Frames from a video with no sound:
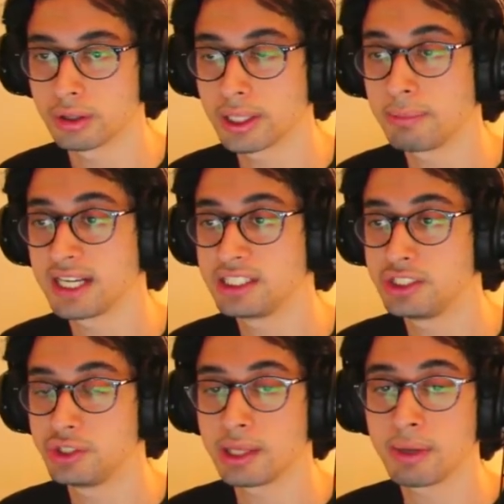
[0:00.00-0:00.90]
They
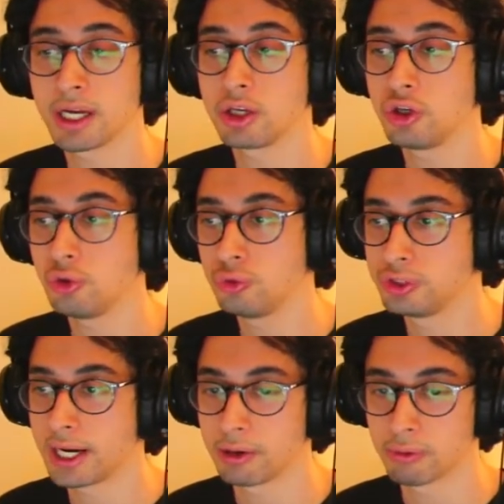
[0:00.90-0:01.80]
made a huge
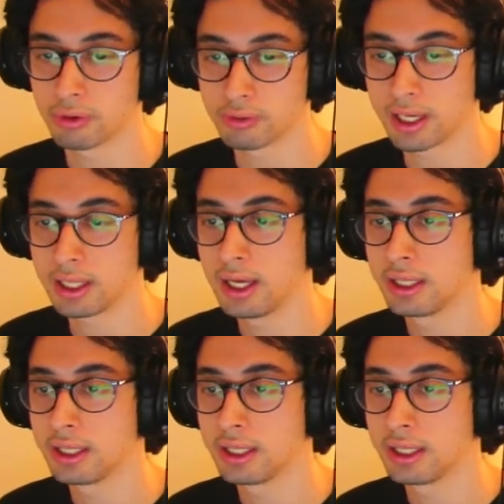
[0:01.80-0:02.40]
Hyrule, right?